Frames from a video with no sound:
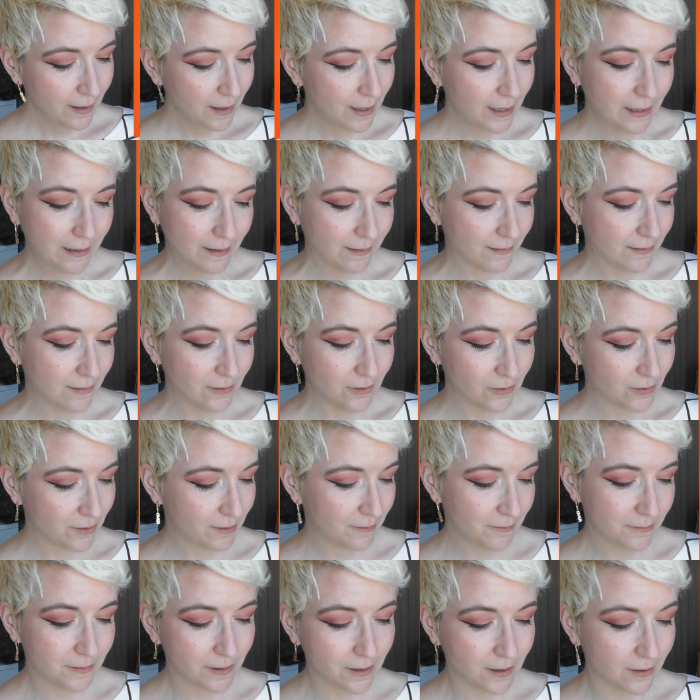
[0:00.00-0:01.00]
It does
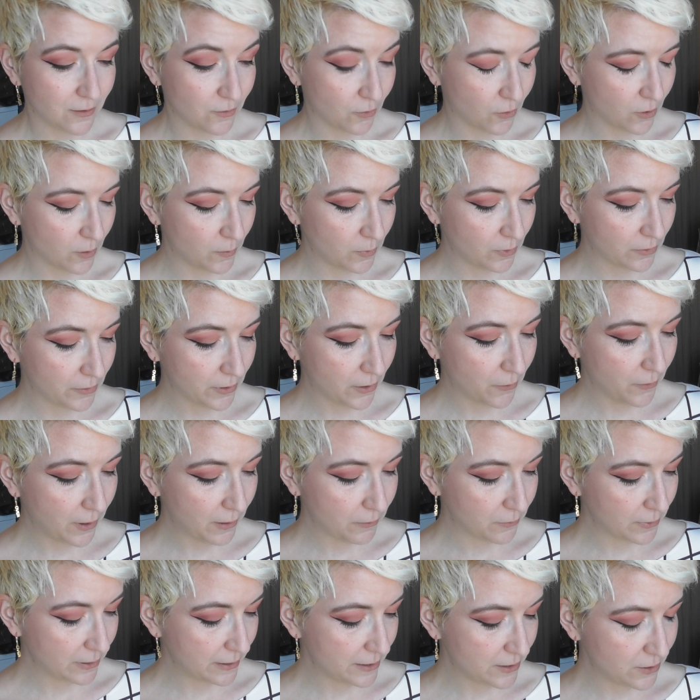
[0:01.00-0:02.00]
look adorable though. I
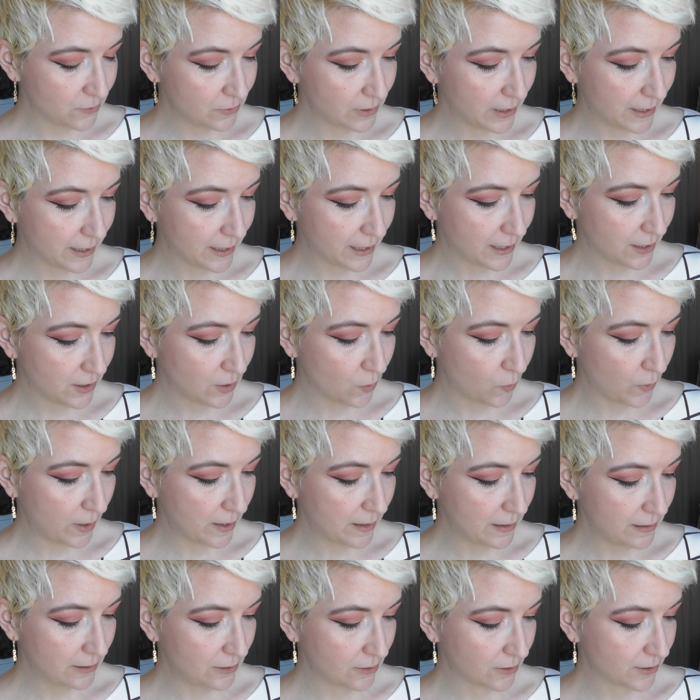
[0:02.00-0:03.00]
really do like the way
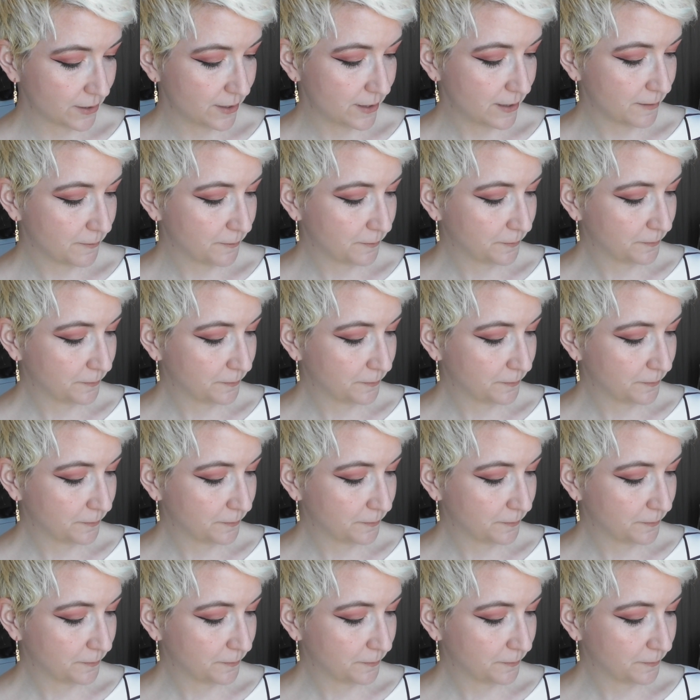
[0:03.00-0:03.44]
it looks.